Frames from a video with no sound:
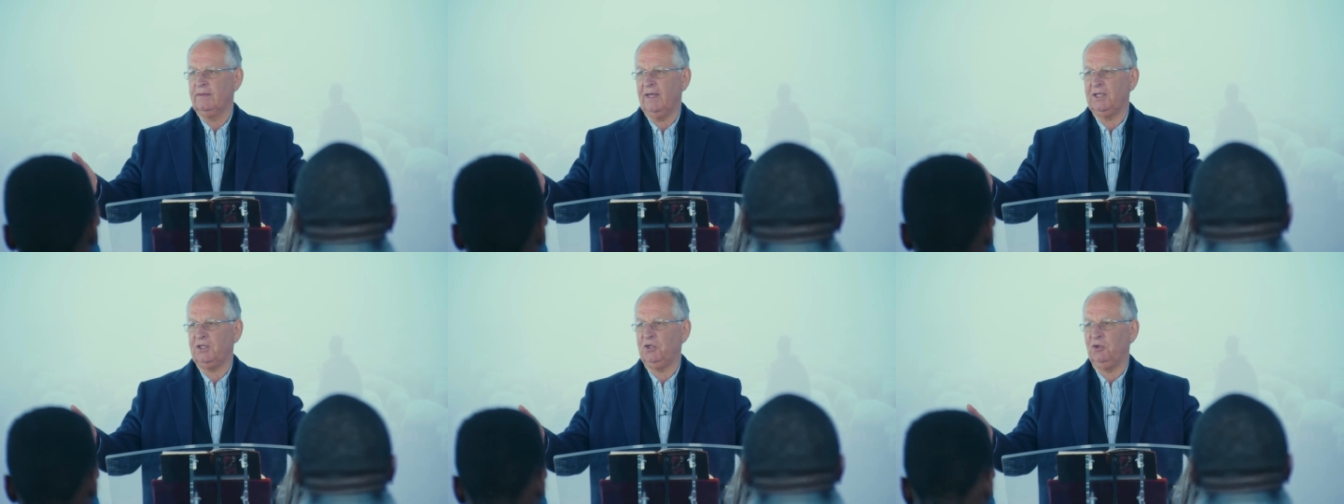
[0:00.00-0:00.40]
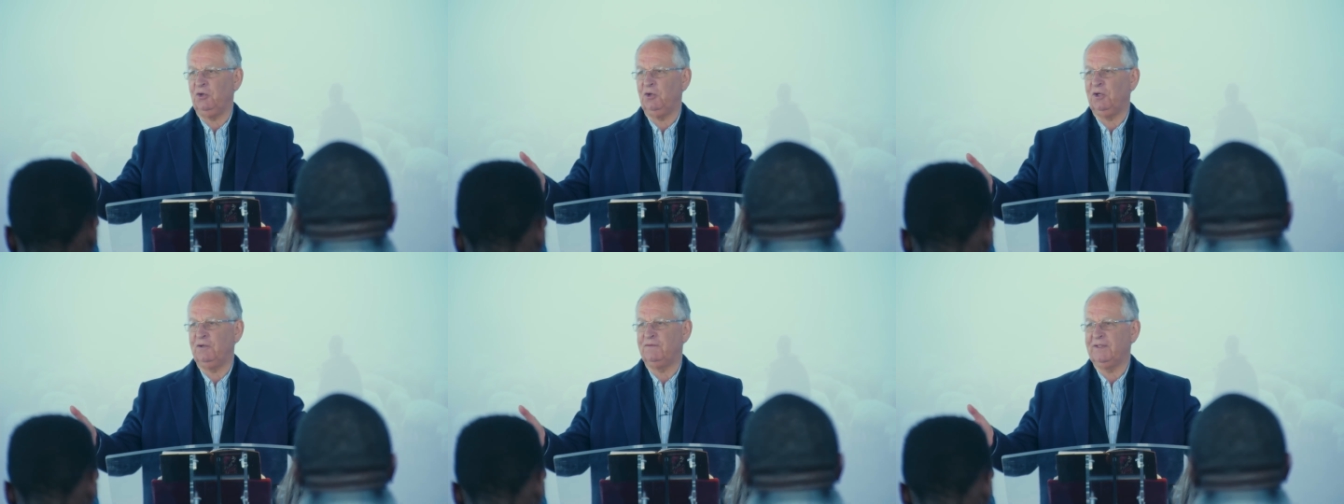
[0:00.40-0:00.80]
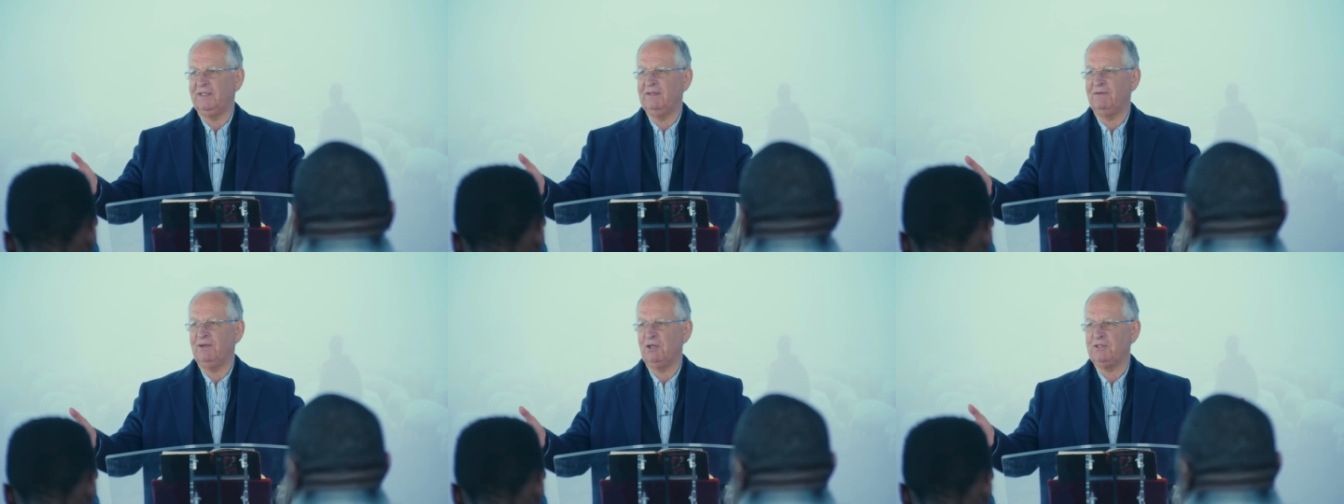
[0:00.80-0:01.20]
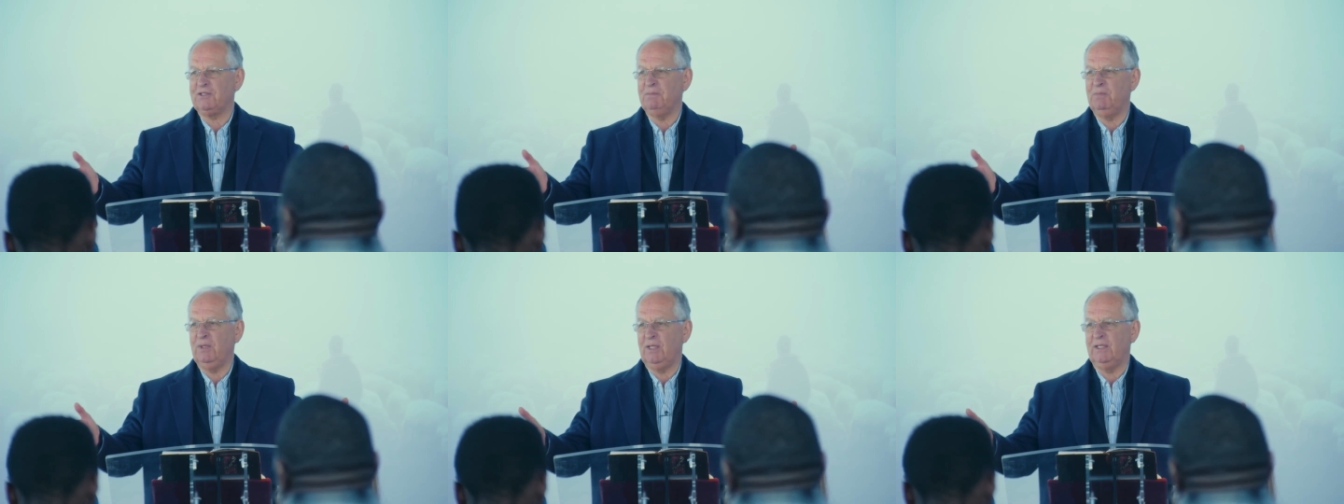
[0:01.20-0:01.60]
Thank you, Lord, for giving us
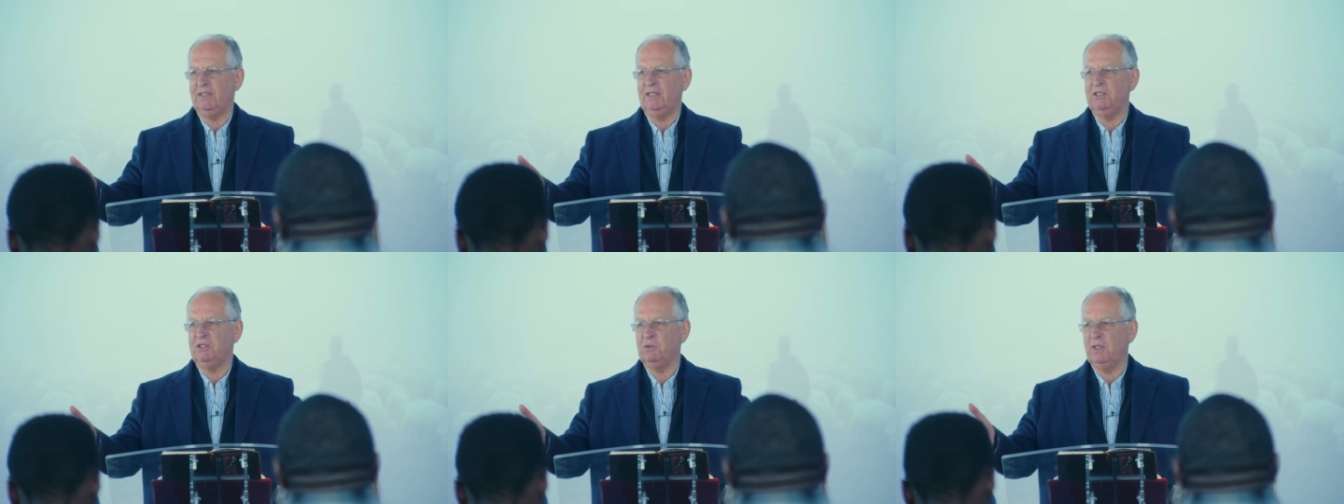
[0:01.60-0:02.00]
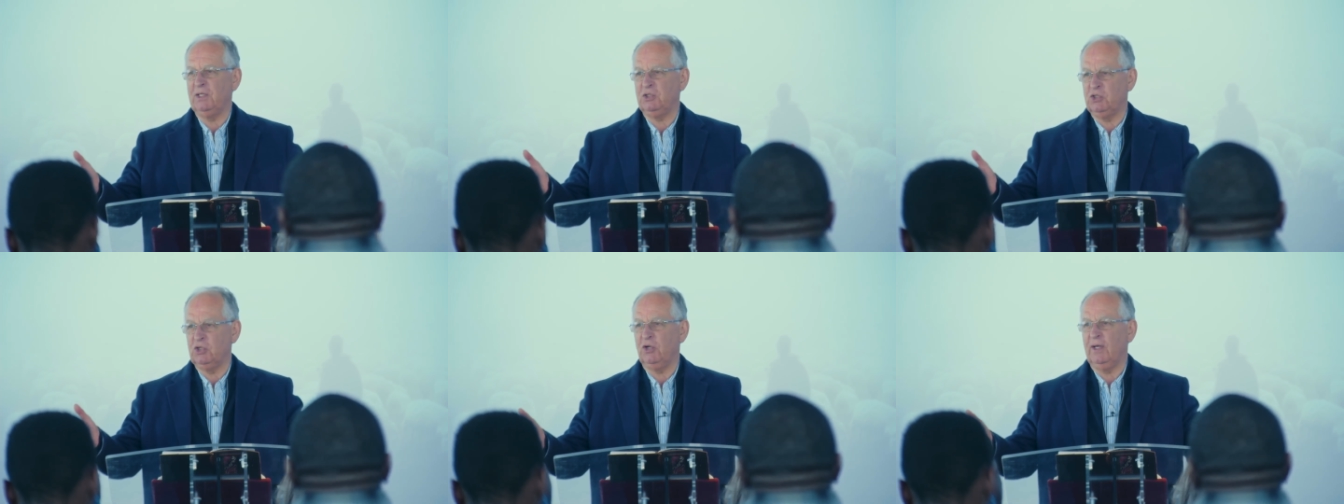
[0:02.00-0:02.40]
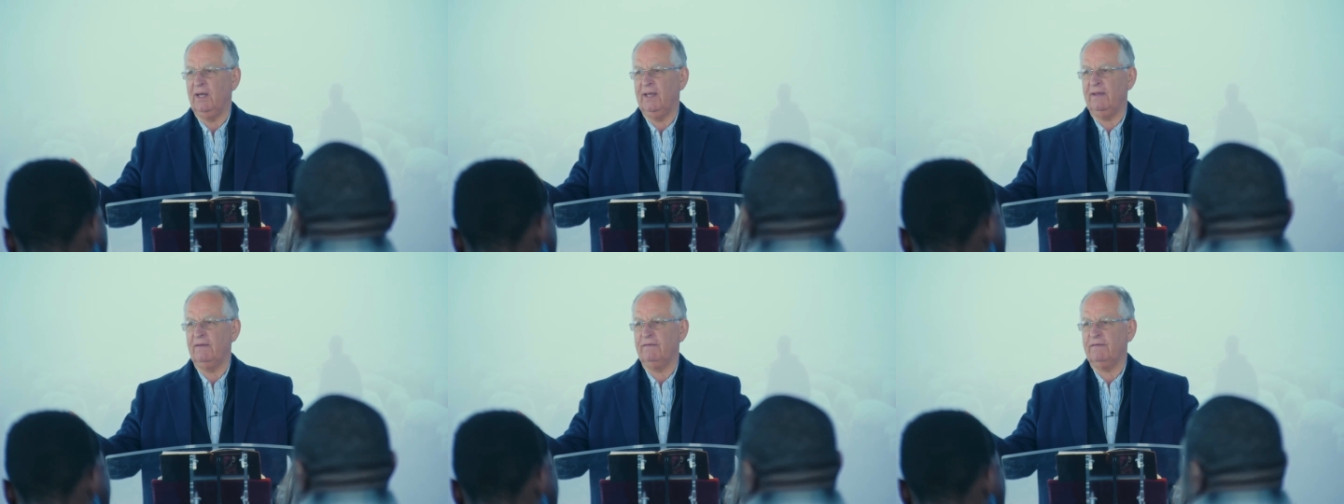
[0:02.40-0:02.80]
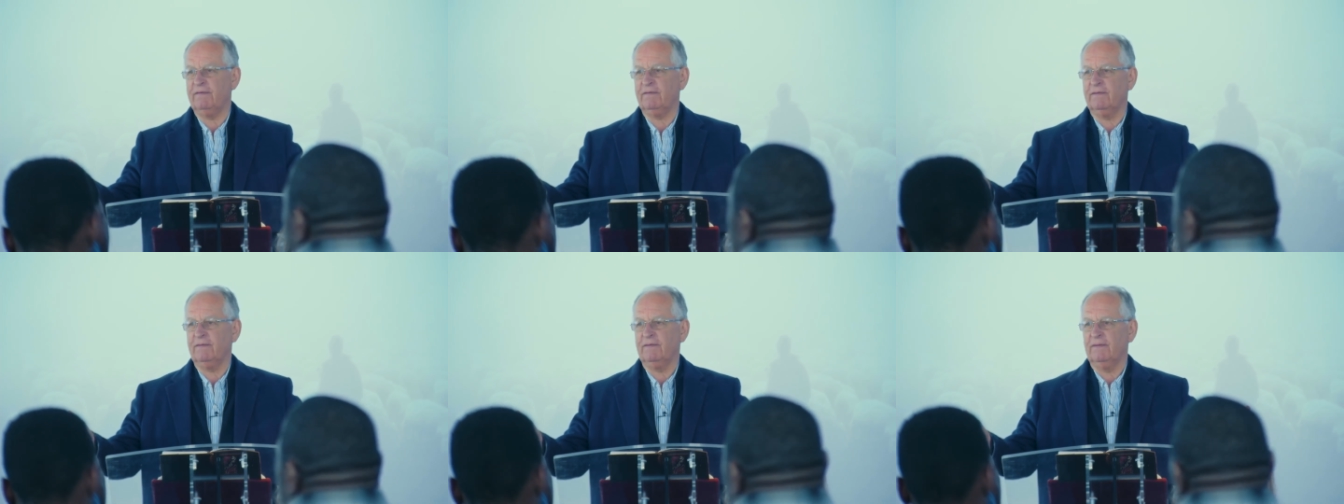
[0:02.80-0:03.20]
ability to enjoy life.